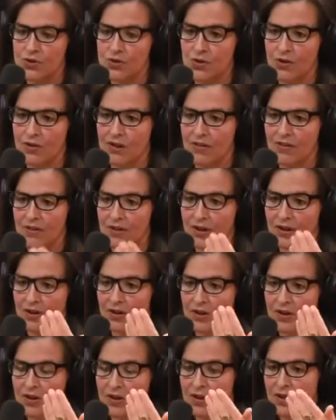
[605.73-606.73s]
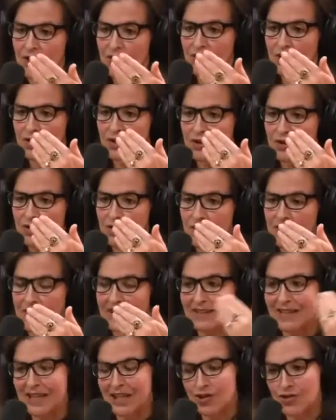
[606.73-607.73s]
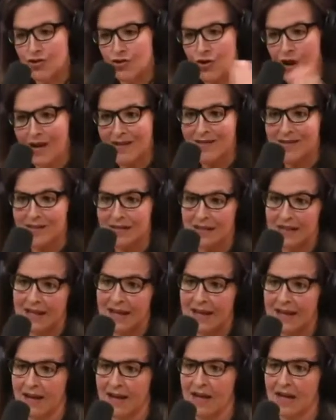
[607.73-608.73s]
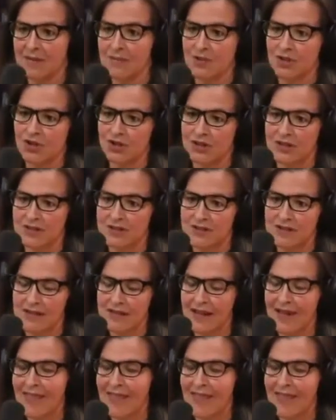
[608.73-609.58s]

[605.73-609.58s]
so that they trusted AI machines.